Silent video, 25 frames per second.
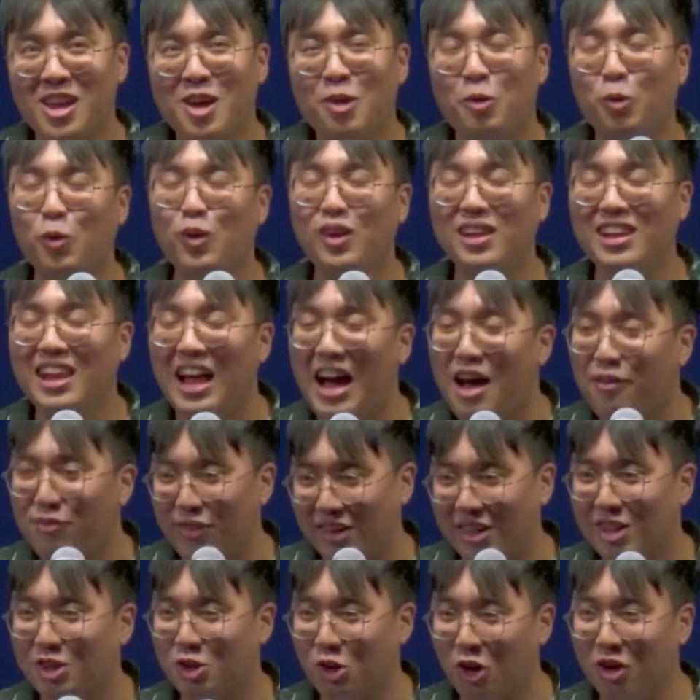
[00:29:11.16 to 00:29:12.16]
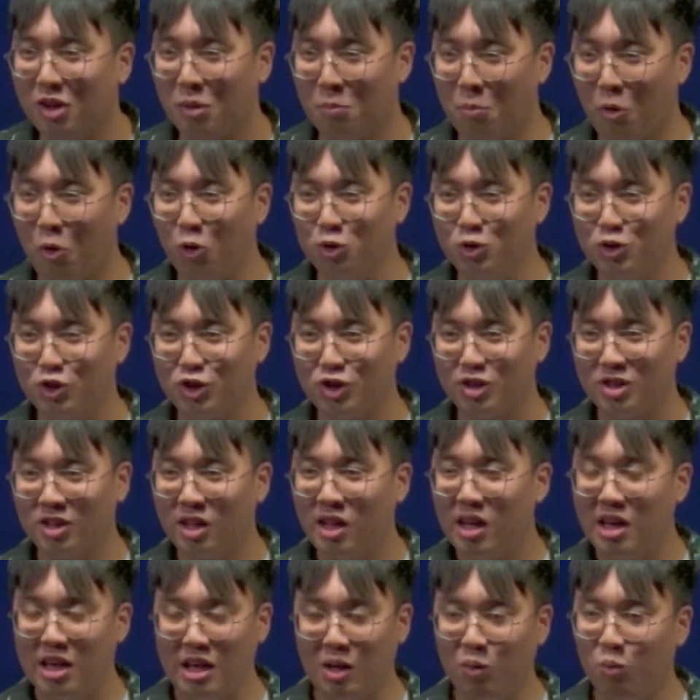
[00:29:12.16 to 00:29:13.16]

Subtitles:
laughed at the thought the most? It